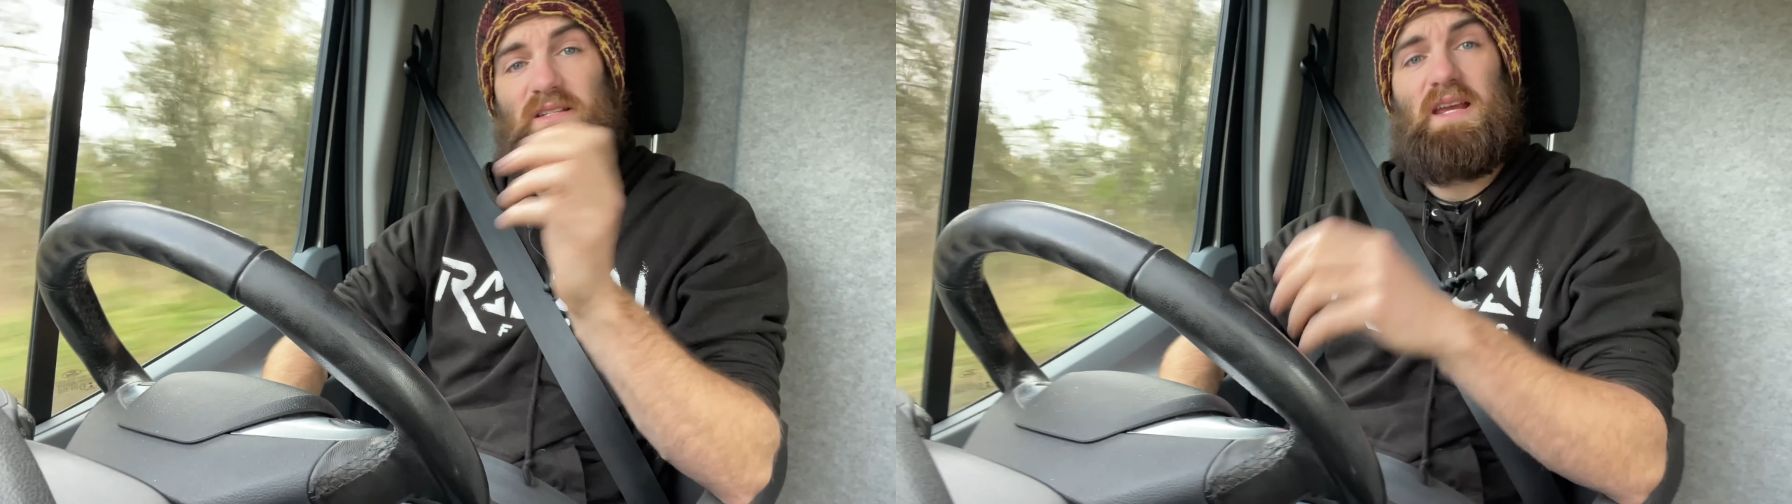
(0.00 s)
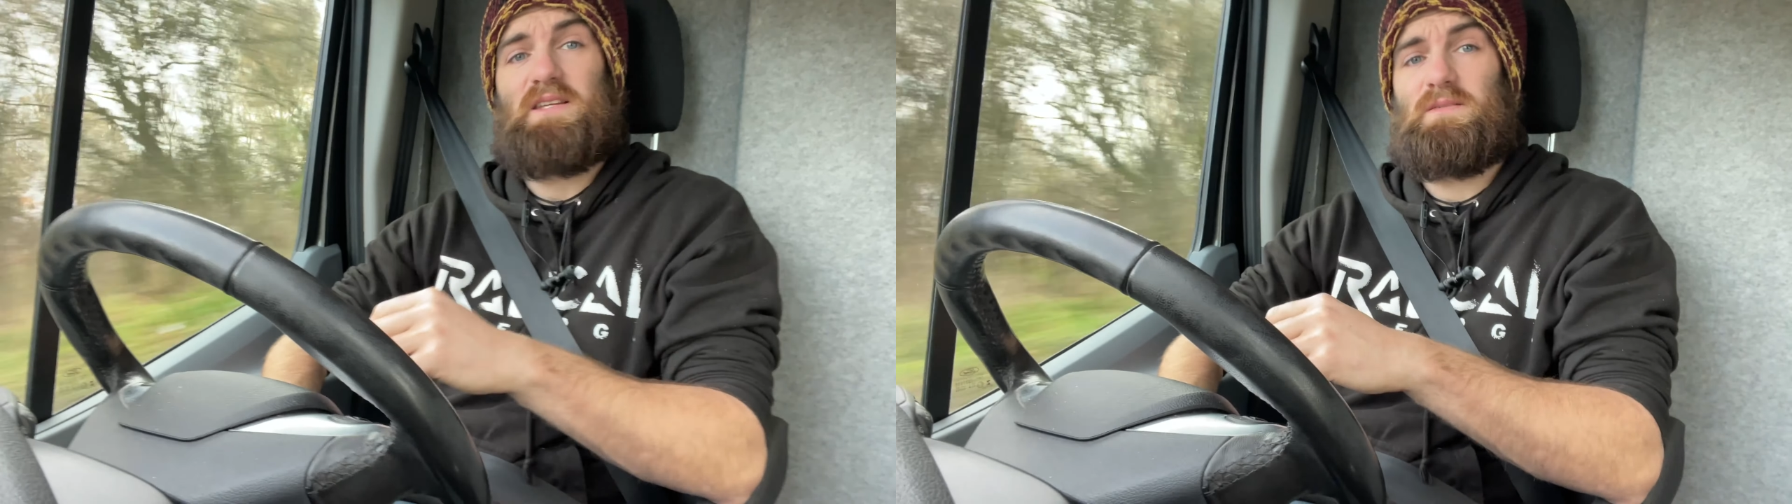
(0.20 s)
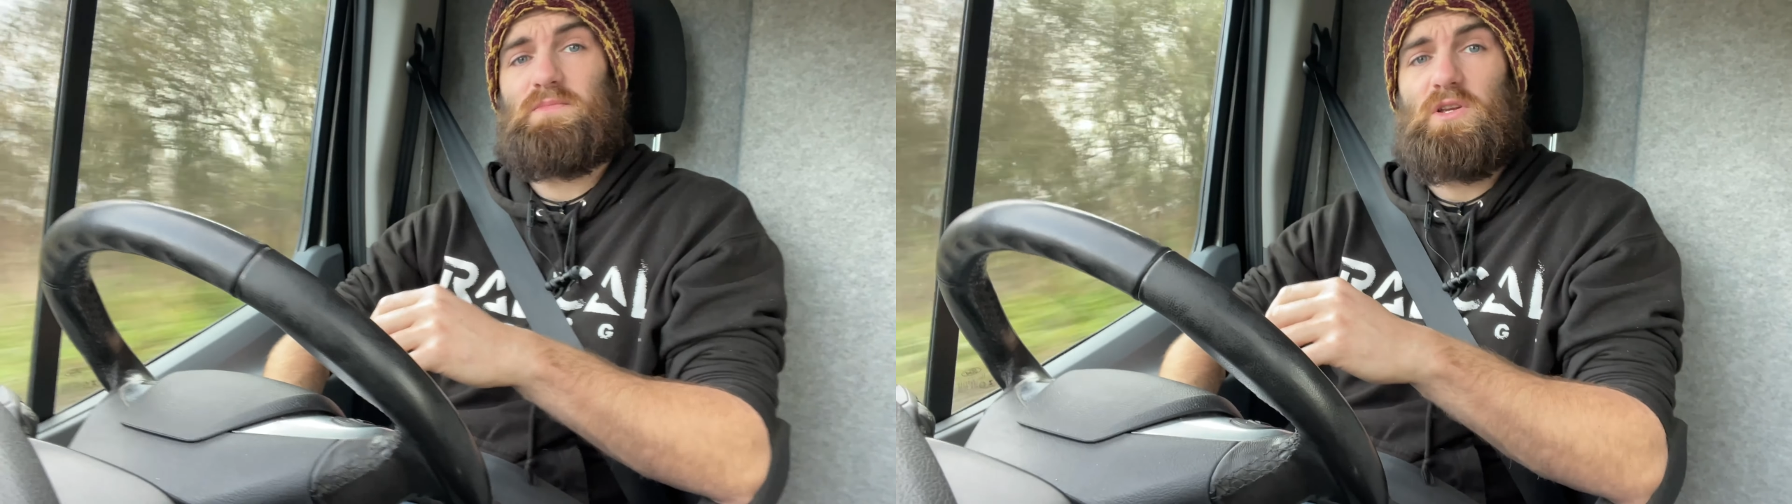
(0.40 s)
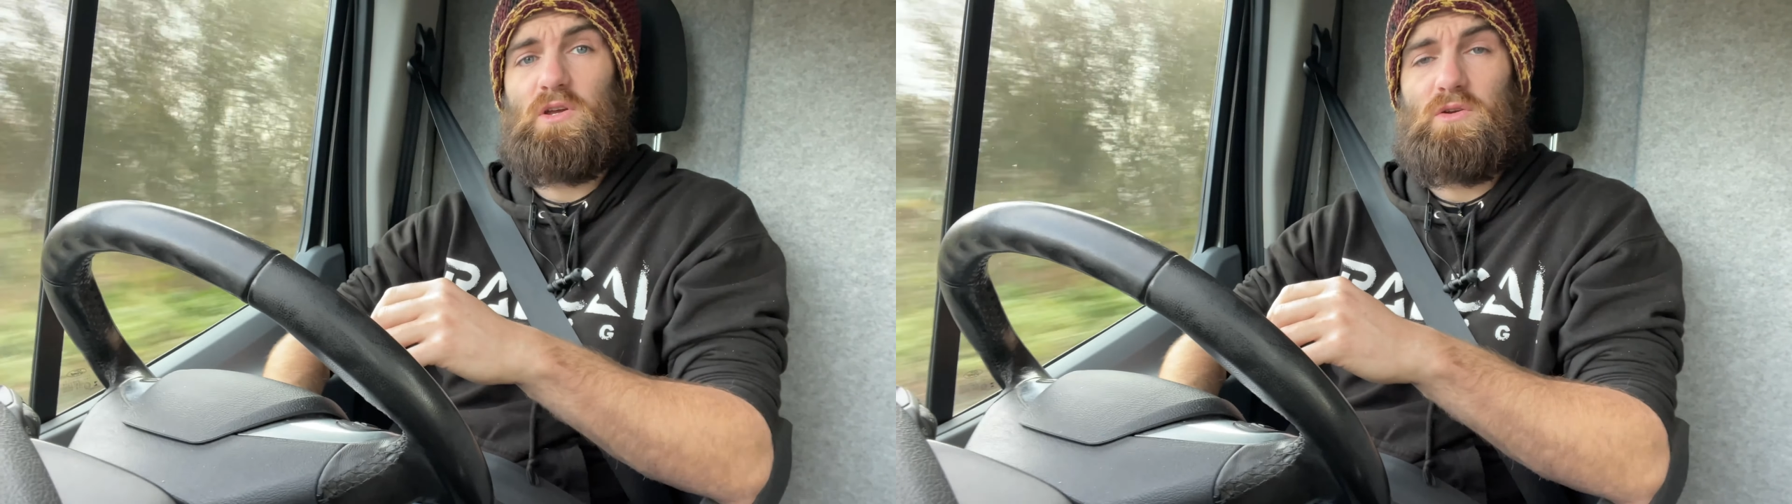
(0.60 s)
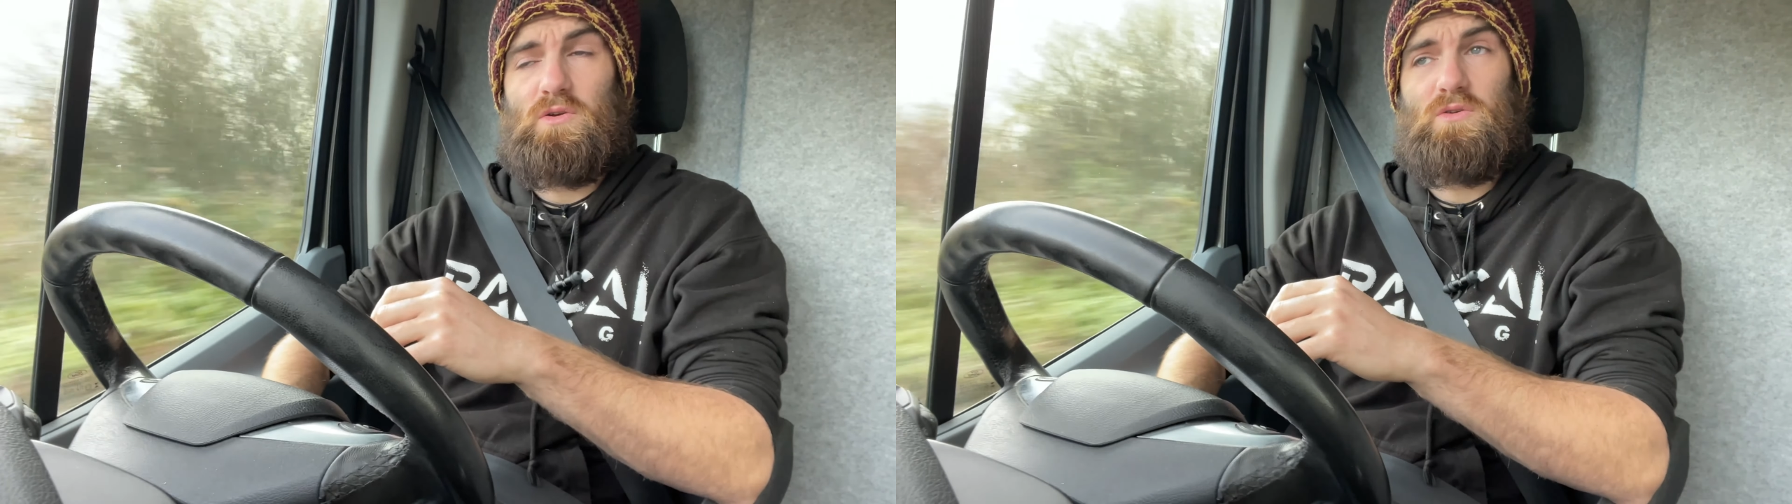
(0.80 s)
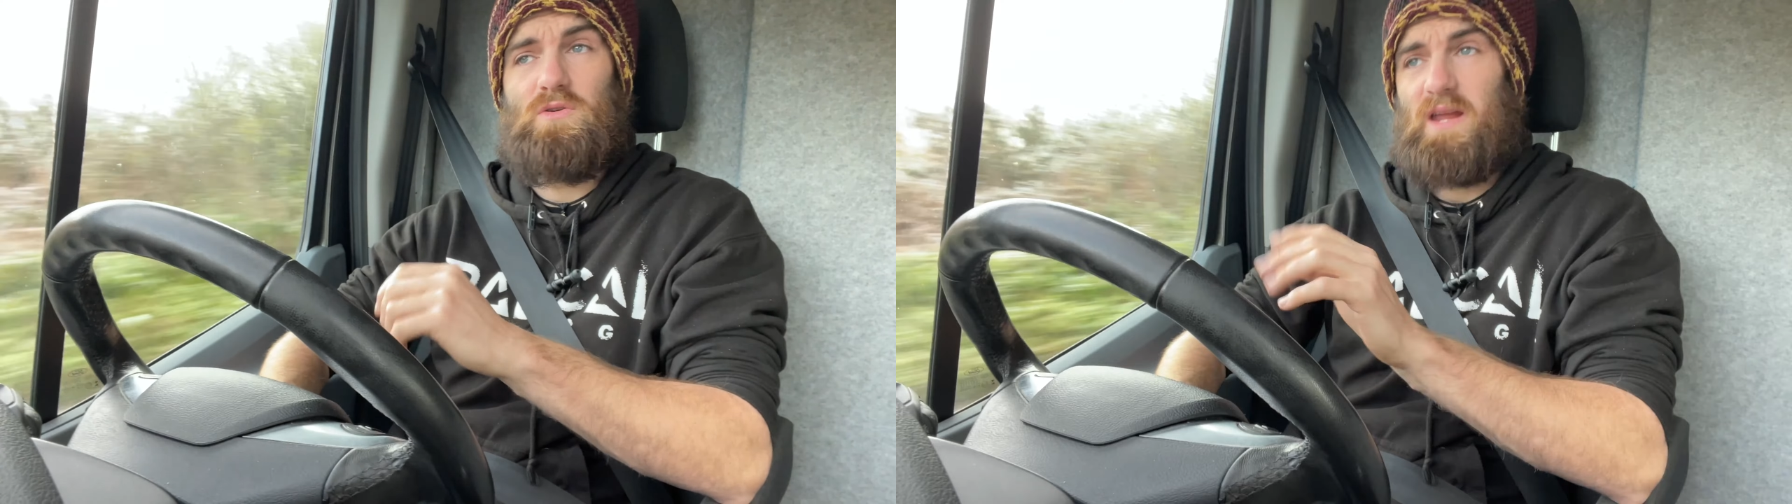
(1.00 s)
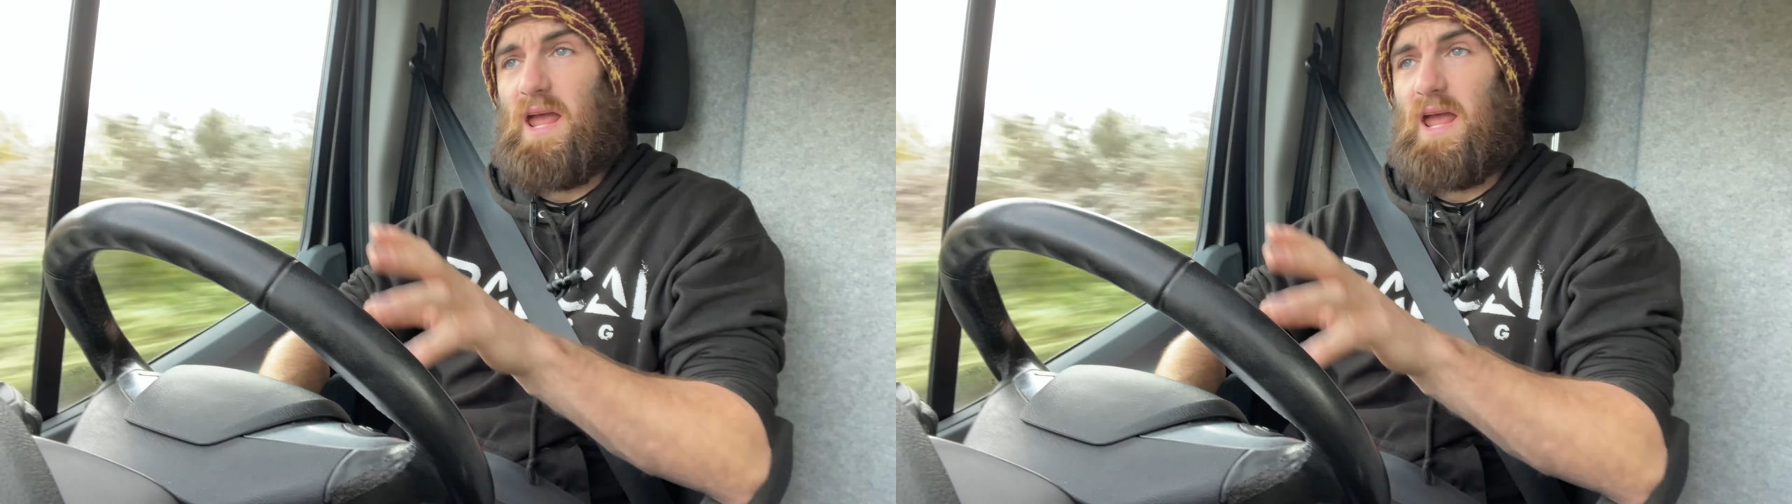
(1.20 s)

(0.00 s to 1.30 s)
to get some new